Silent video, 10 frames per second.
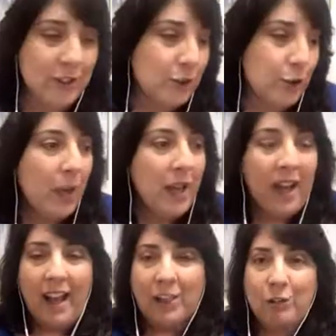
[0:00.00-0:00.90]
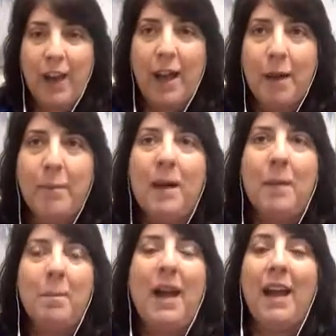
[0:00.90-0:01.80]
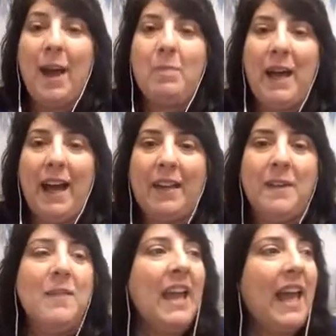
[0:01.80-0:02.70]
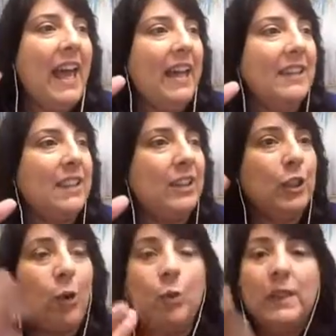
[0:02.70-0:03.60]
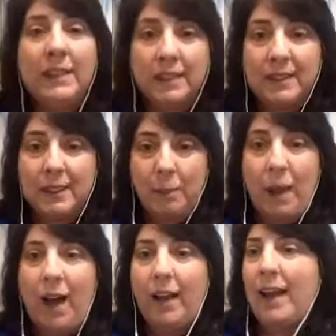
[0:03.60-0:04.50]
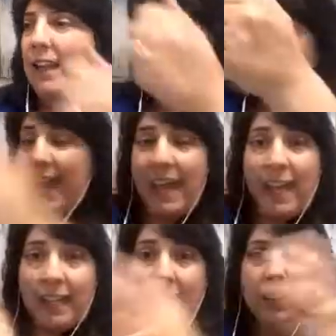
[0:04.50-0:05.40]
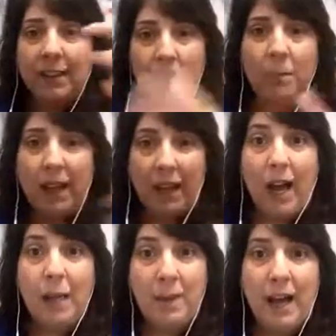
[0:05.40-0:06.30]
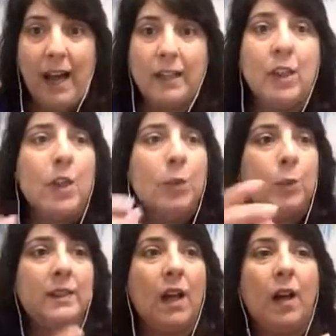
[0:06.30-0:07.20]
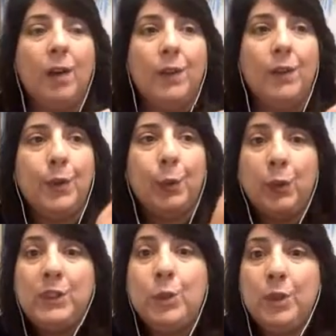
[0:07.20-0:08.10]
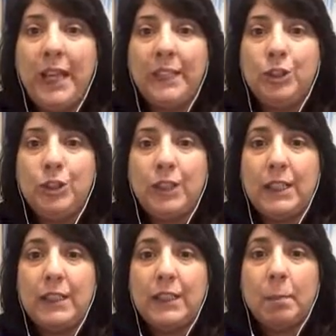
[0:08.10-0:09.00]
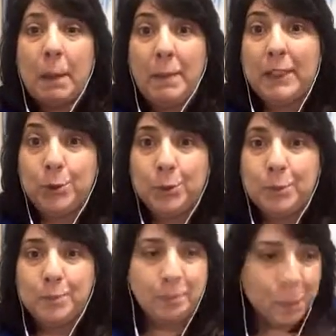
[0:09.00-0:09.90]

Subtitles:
So I grab my iPad, and the only spot I could hang my iPad was on the window ledge in my bedroom.